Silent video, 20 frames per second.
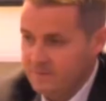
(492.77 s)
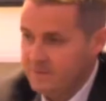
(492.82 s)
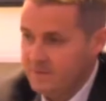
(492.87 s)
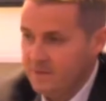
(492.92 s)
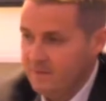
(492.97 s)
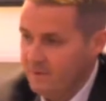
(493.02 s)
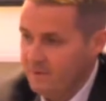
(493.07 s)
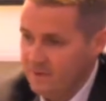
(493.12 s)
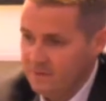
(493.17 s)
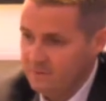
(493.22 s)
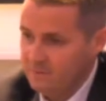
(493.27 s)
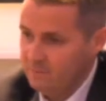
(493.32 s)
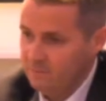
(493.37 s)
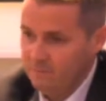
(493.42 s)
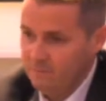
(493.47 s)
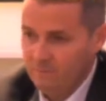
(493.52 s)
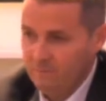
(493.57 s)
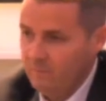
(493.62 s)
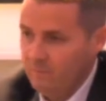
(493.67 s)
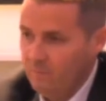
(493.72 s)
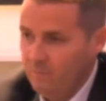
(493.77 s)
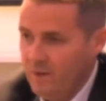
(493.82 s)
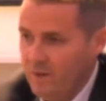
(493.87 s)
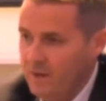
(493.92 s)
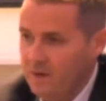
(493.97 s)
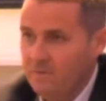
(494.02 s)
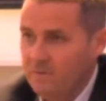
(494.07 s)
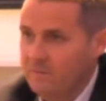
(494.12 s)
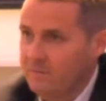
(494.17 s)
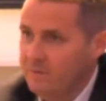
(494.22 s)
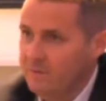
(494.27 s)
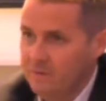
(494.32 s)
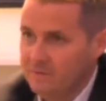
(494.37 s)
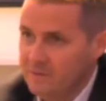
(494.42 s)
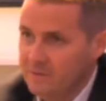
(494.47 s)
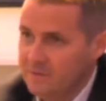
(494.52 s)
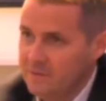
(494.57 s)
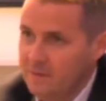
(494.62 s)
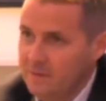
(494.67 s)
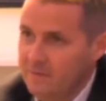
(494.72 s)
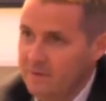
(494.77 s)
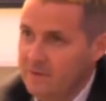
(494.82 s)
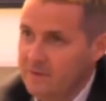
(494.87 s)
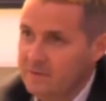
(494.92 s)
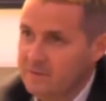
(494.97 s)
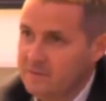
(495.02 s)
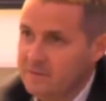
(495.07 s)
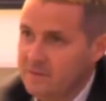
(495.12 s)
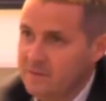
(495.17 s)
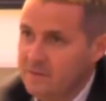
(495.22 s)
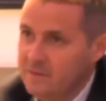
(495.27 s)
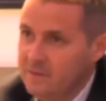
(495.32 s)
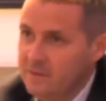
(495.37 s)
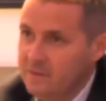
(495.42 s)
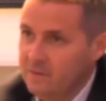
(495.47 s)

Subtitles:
CVs, we had over 50 CVs.